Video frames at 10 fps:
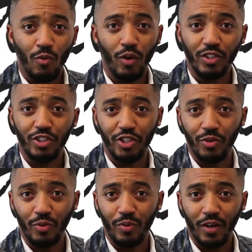Once
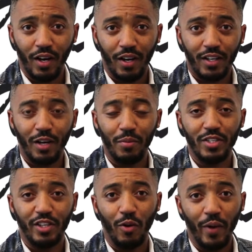you come
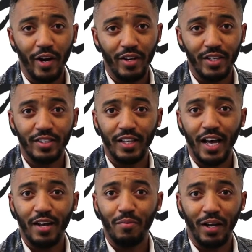into the awareness
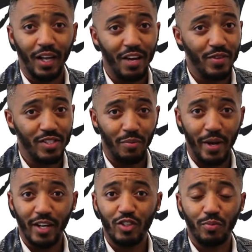that my life is
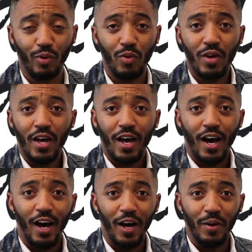unmanageable,
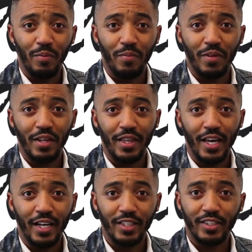
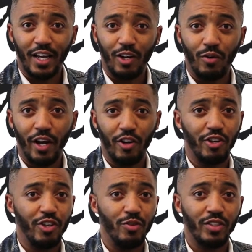then it's like, okay, are
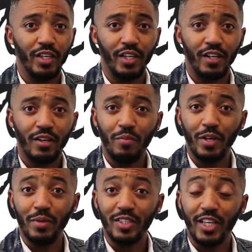you using
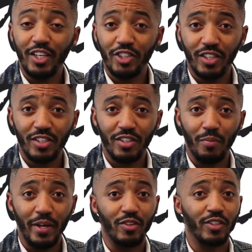minimization
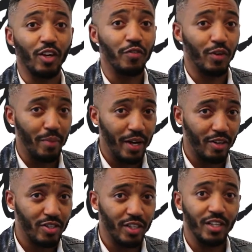to make yourself feel
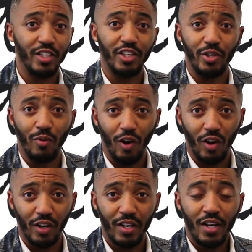better, to continue
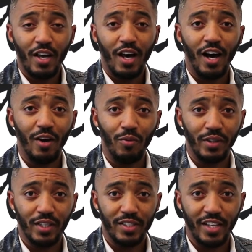on with the